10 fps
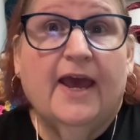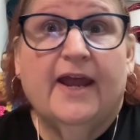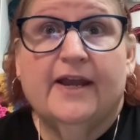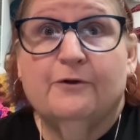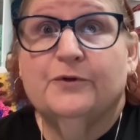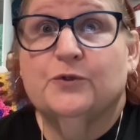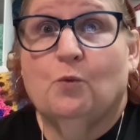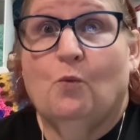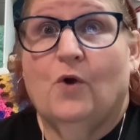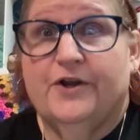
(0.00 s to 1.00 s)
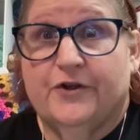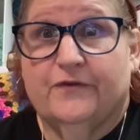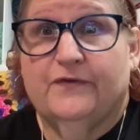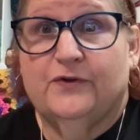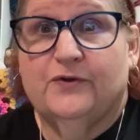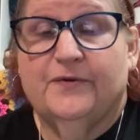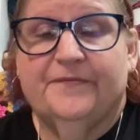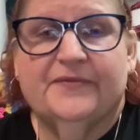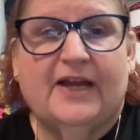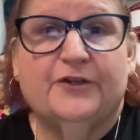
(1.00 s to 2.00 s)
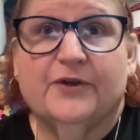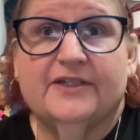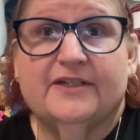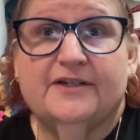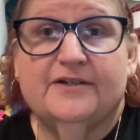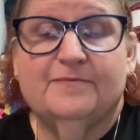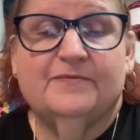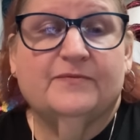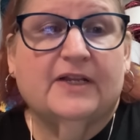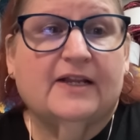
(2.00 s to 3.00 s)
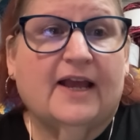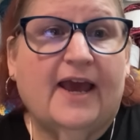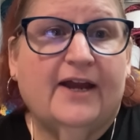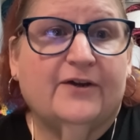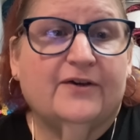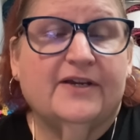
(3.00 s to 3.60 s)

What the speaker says: and it was wonderful. I dressed up and had